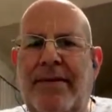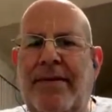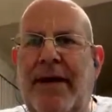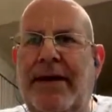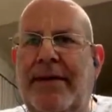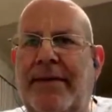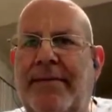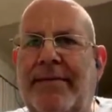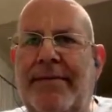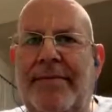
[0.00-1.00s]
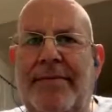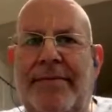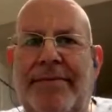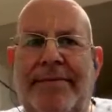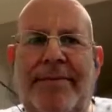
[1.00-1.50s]
Right.
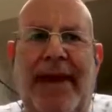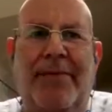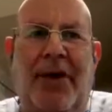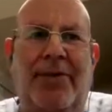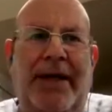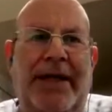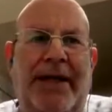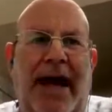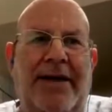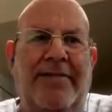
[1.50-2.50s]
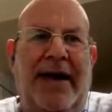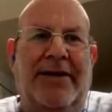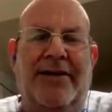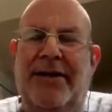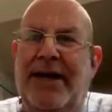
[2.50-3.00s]
I'm already live
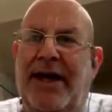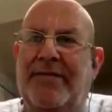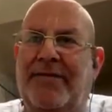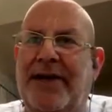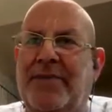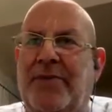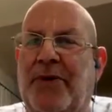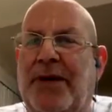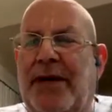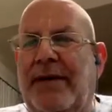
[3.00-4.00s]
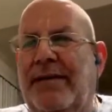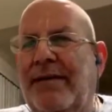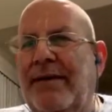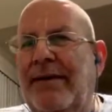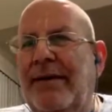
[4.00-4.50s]
actually on Facebook and
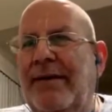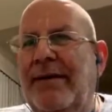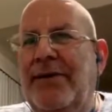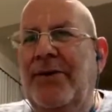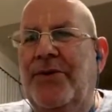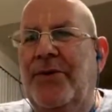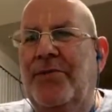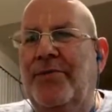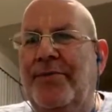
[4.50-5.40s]
YouTube.